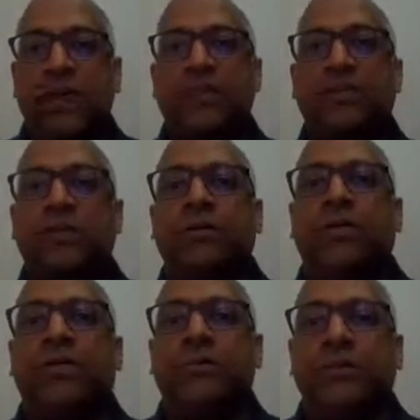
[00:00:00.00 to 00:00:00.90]

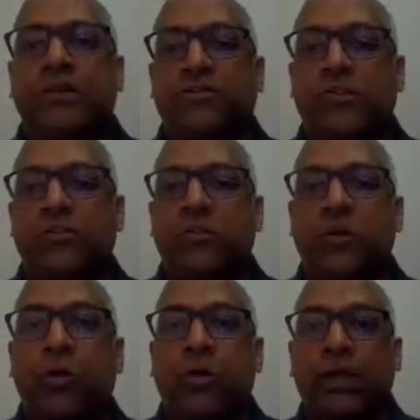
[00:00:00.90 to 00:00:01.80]
ethical explanations, these
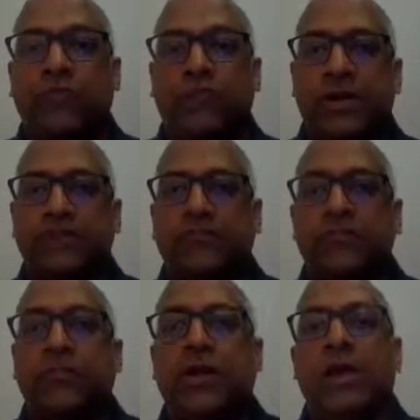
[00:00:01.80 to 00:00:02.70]
moral explanations.